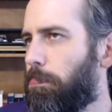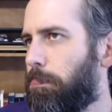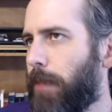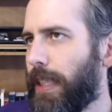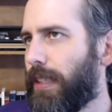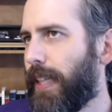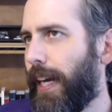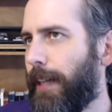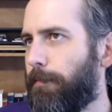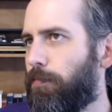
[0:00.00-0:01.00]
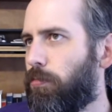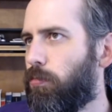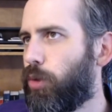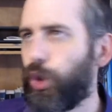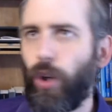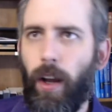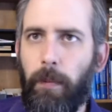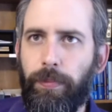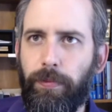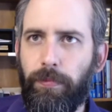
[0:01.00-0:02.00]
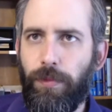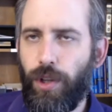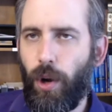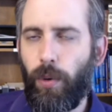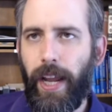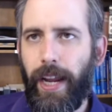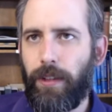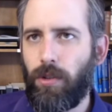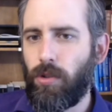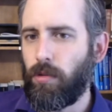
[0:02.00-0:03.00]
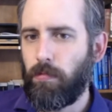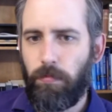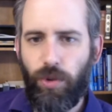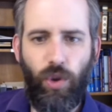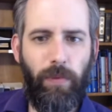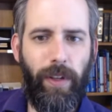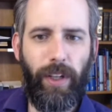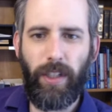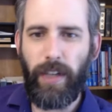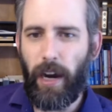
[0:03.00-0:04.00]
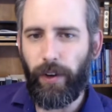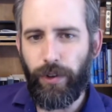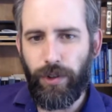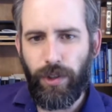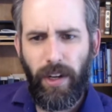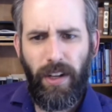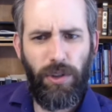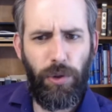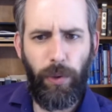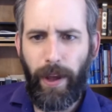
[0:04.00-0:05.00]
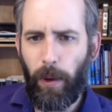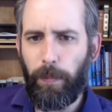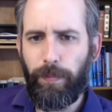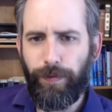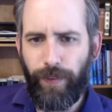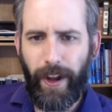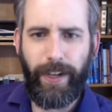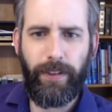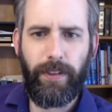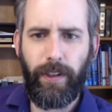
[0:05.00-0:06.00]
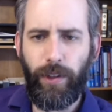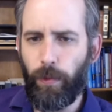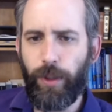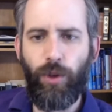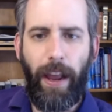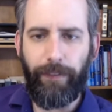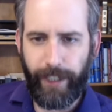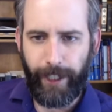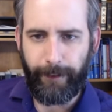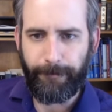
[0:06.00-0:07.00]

let's say Trump donates $2 million to help fight human trafficking.